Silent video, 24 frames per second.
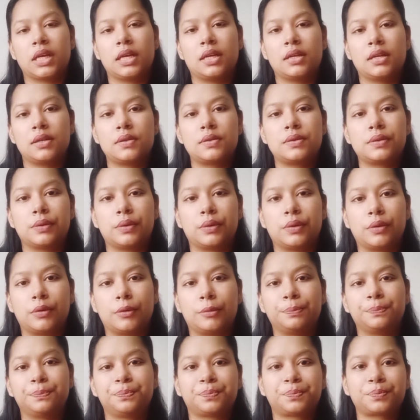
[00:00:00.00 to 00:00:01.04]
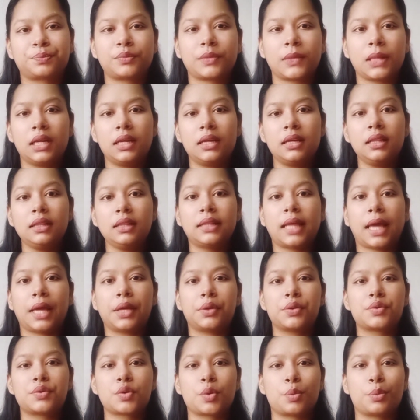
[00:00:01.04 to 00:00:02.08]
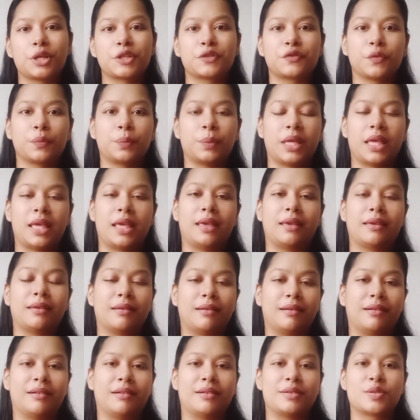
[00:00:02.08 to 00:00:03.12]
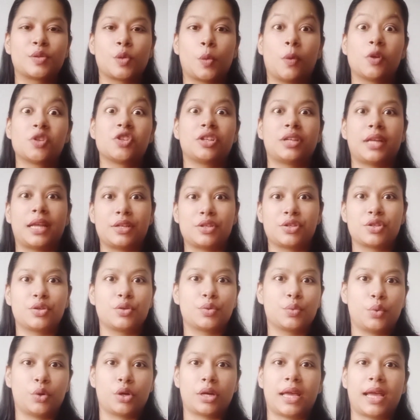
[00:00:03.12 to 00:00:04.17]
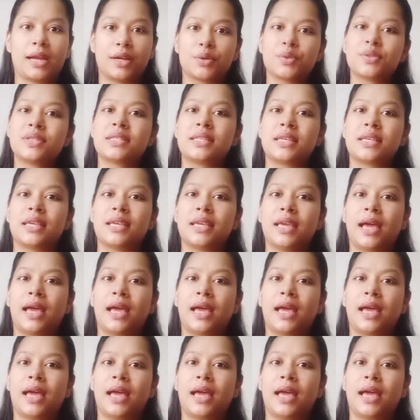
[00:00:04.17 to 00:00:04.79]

So thank you so much for paying so much attention to what I had to say,